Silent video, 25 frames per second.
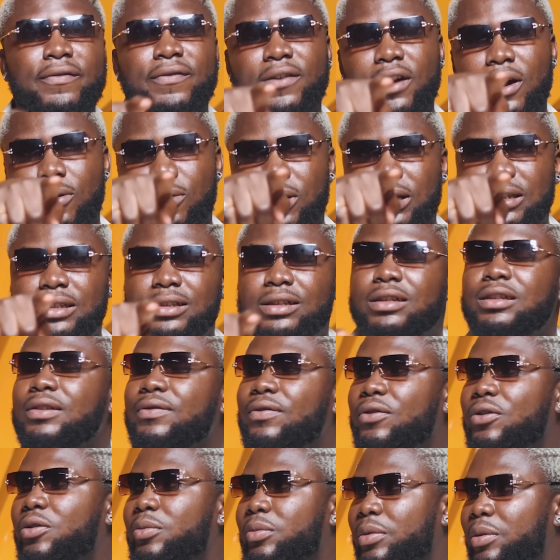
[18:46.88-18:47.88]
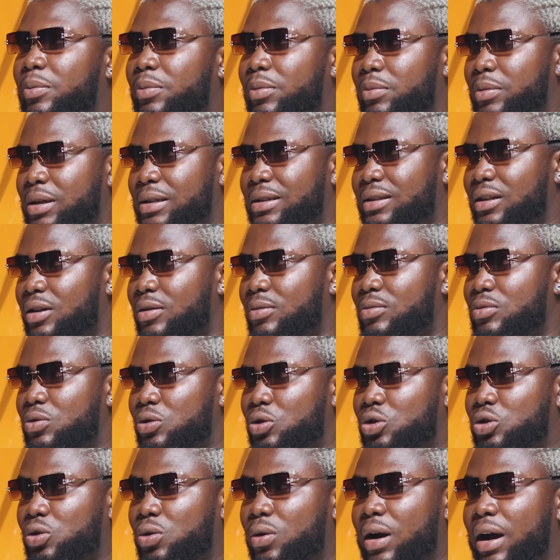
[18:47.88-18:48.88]
If you are watching this video, Mr.
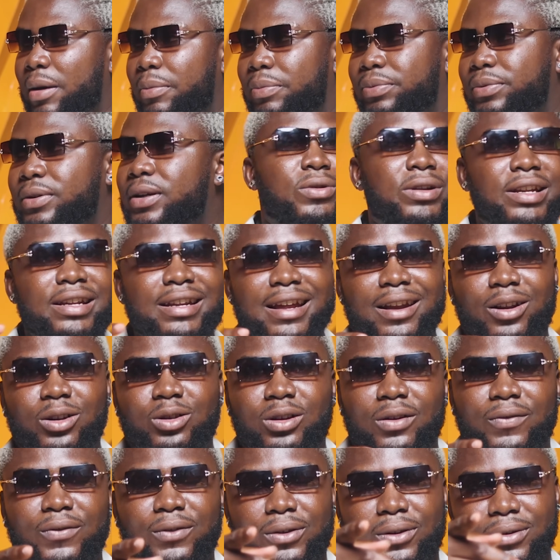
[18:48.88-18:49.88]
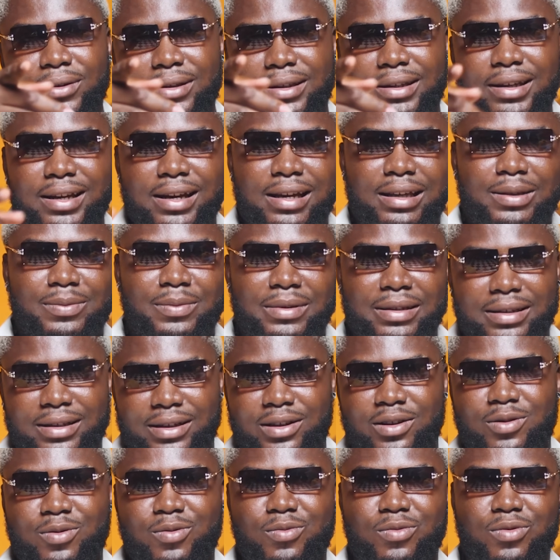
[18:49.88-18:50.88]
Moon show up. We need a lot of volunteers,
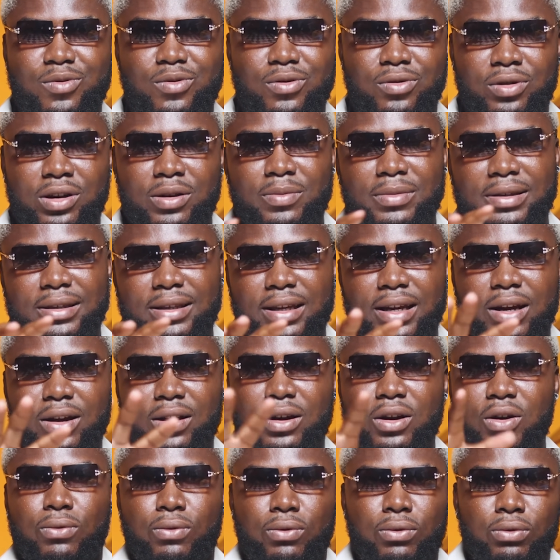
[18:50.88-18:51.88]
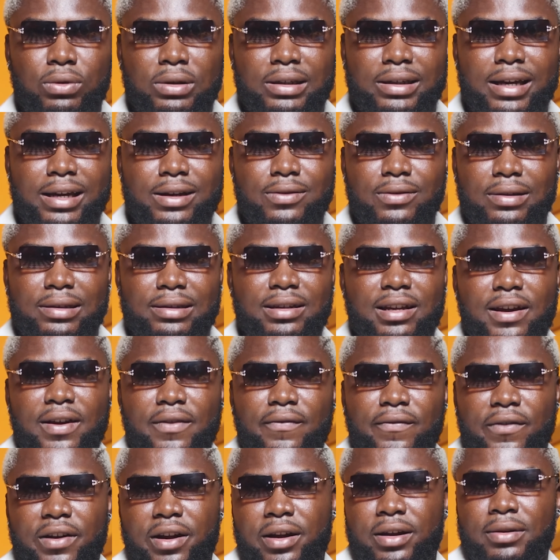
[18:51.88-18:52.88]
Mr. Onim say. Or schedules near
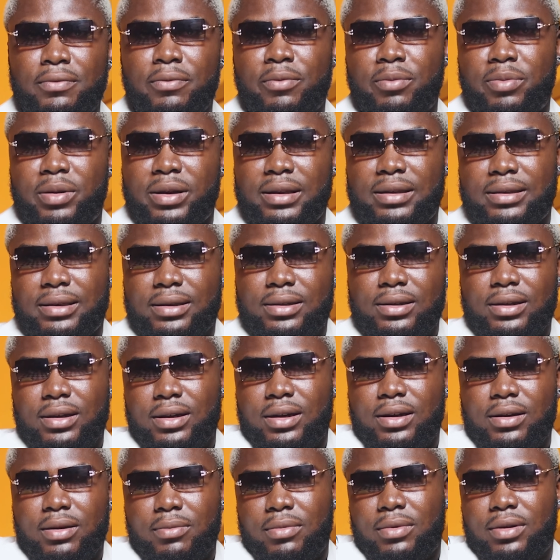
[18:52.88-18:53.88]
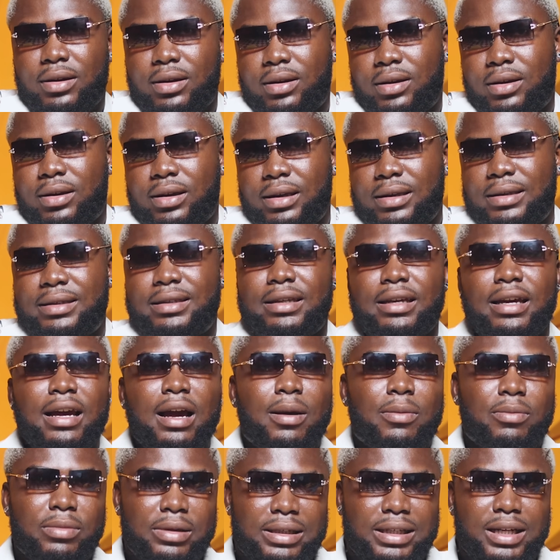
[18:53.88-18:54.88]
a very bit easier,
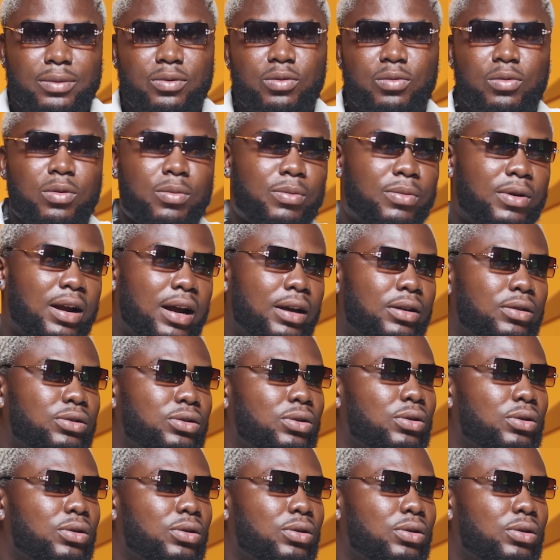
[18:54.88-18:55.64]
Mr. Momombra.